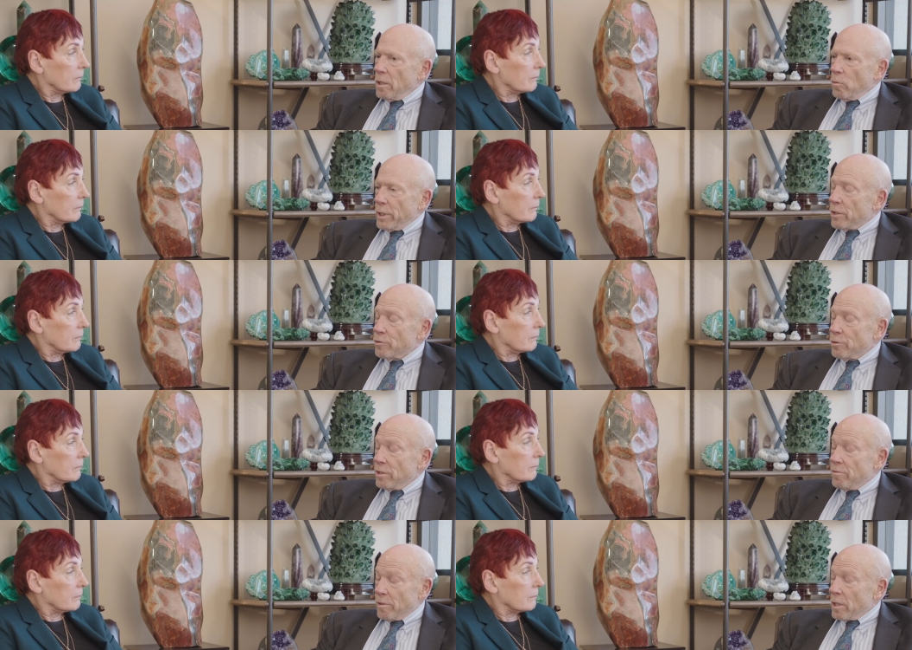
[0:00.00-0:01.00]
Speaker 1: we can
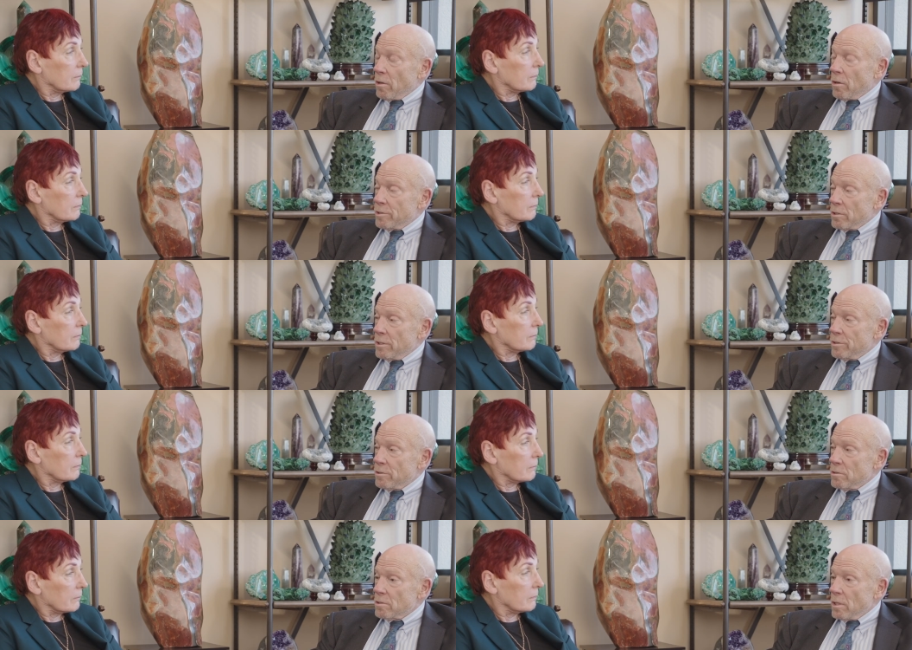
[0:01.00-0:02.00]
treat very large
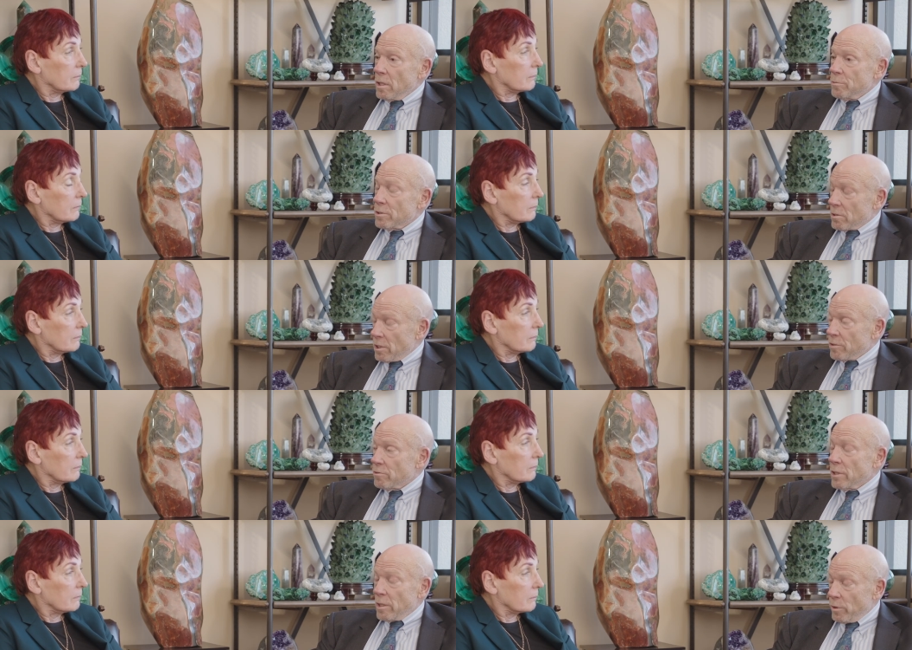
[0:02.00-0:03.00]
lesions um, mm-hmm.
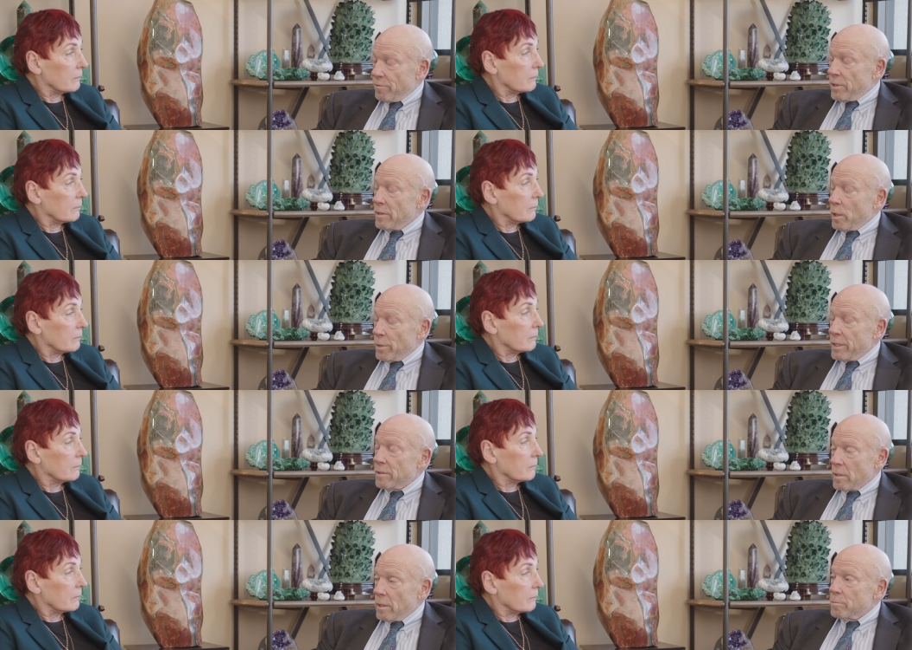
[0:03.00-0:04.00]
successfully, and we've done that many
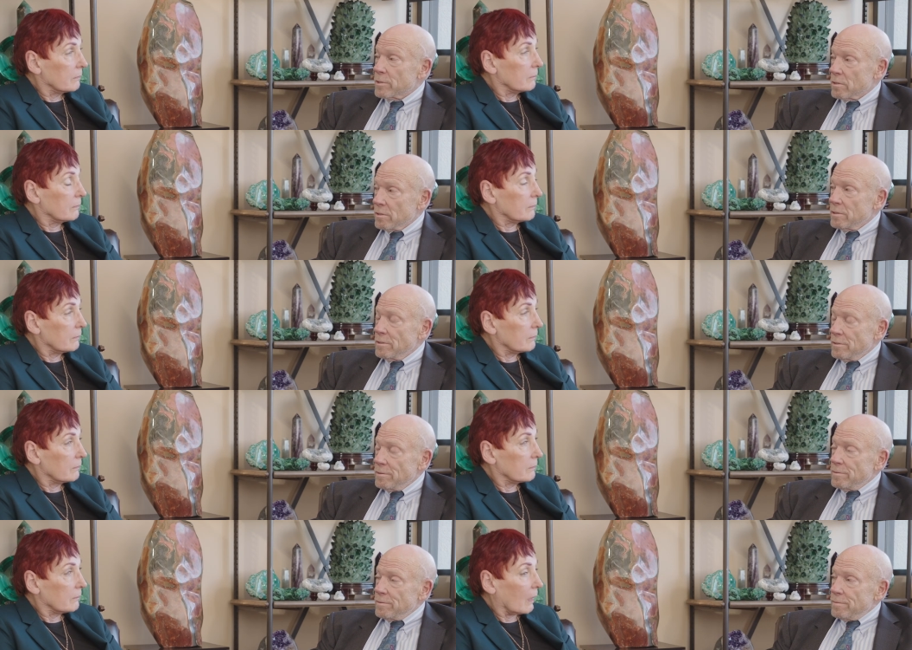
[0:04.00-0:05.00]
times.
Speaker 2: Mm-hmm.
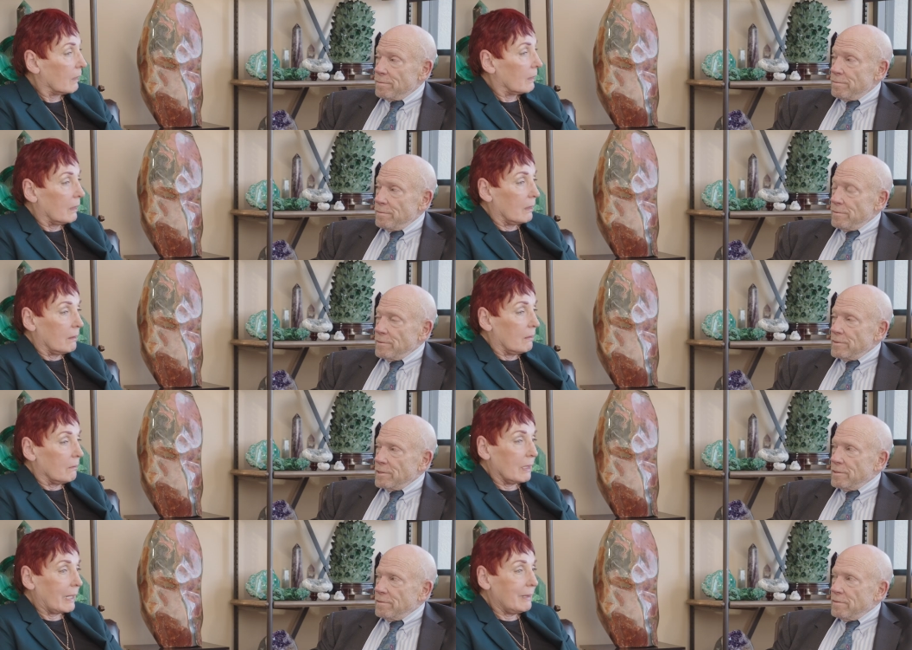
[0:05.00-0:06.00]

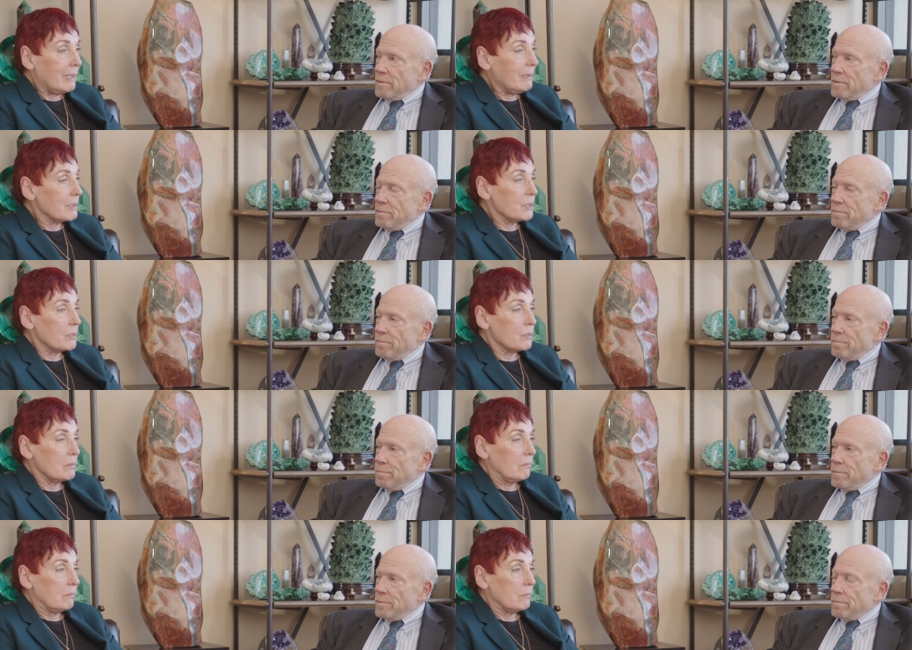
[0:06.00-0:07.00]
Well, I think this
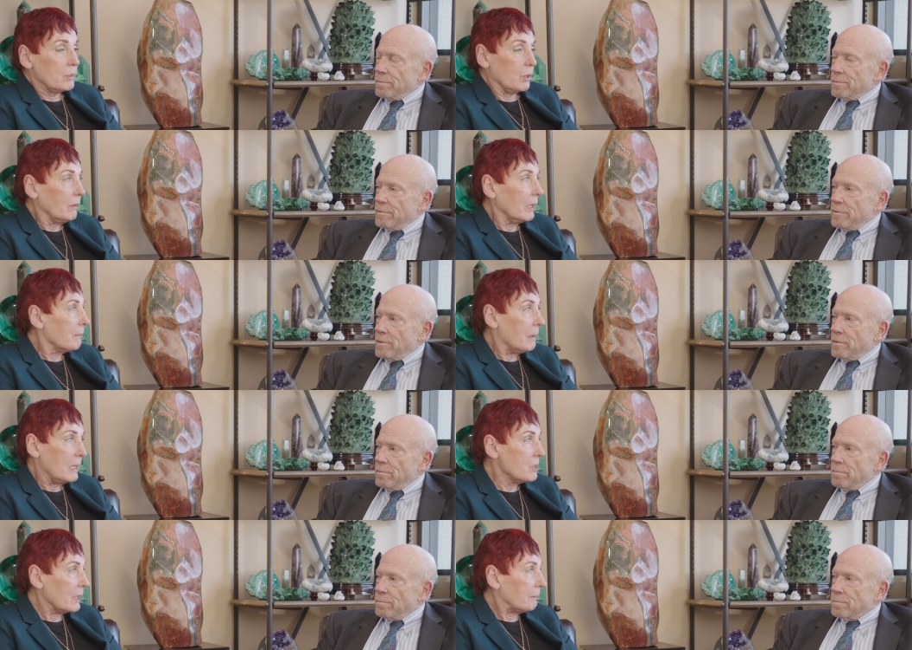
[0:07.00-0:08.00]
is truly
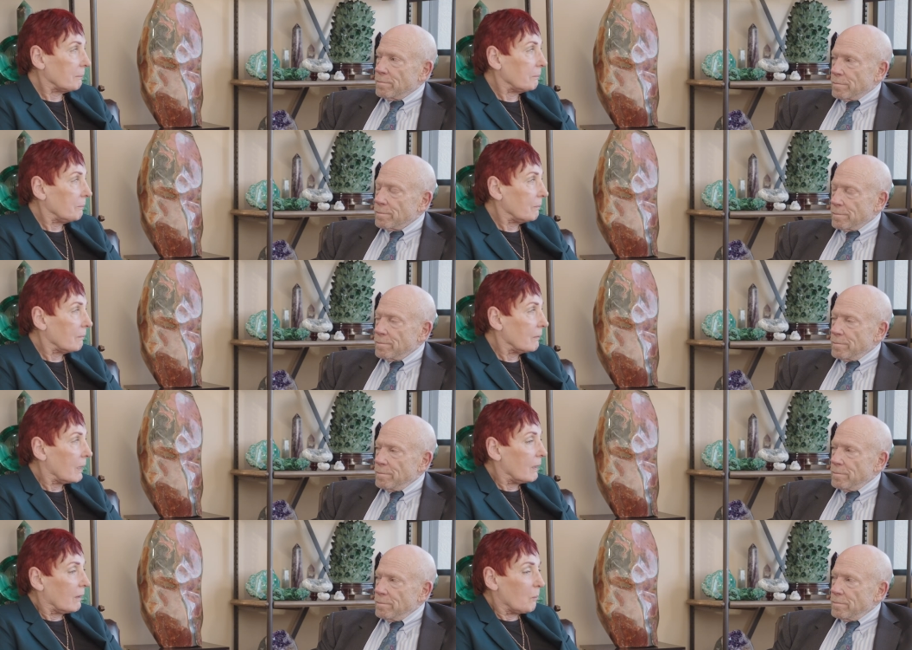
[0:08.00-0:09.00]
amazing.
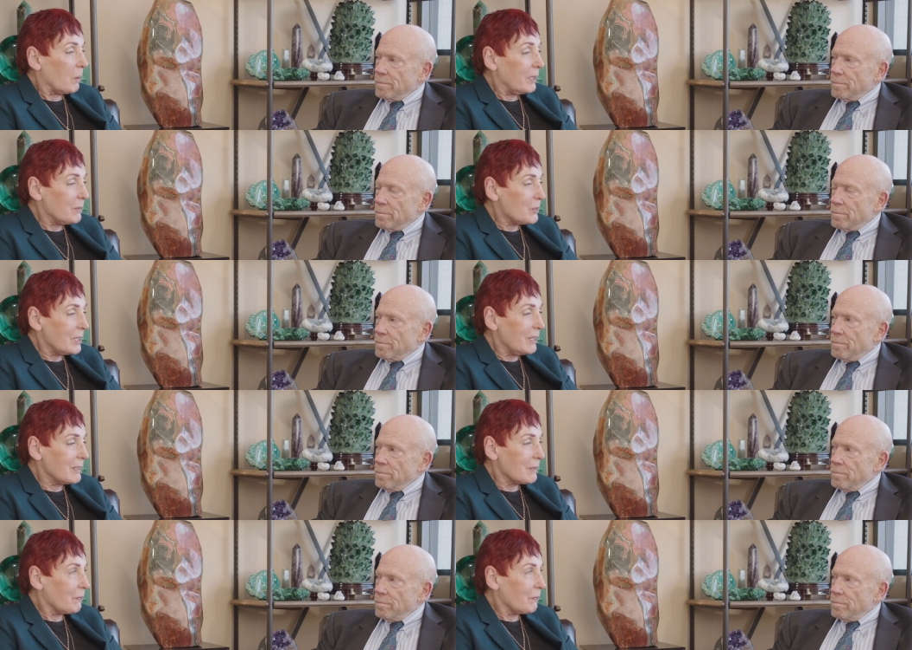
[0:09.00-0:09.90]
What do you see as the